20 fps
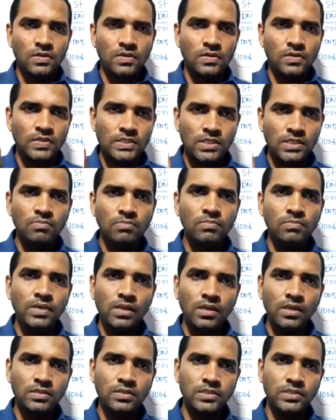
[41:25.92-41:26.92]

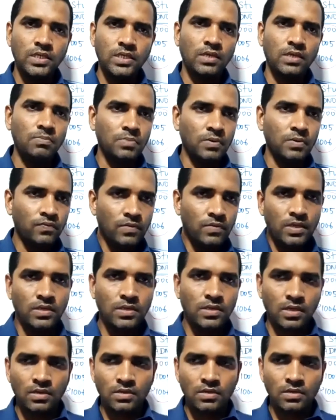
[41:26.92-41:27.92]
similar type of
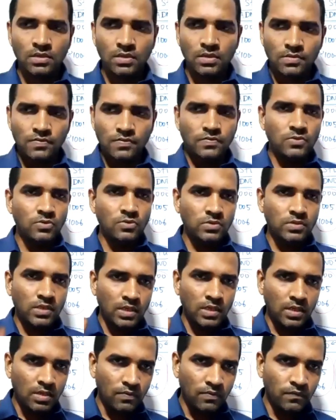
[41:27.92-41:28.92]
data. If you
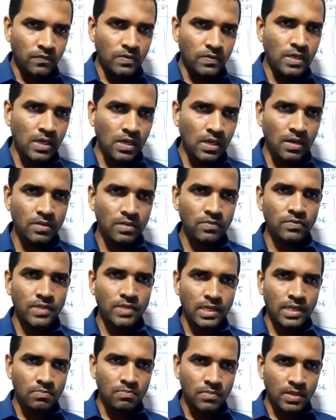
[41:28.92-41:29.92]
take a field
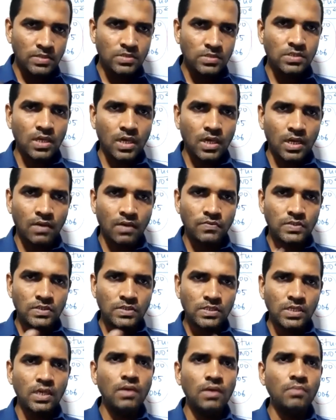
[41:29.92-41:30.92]
that must have
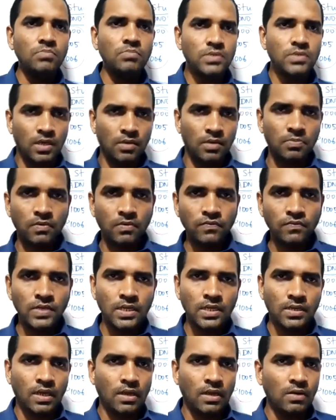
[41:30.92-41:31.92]
same type of
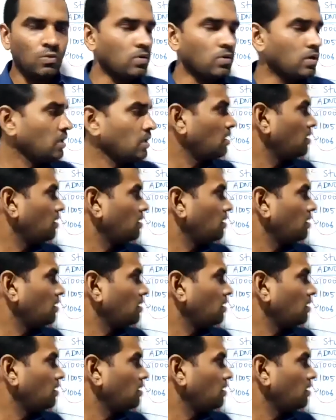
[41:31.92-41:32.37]
data, look here,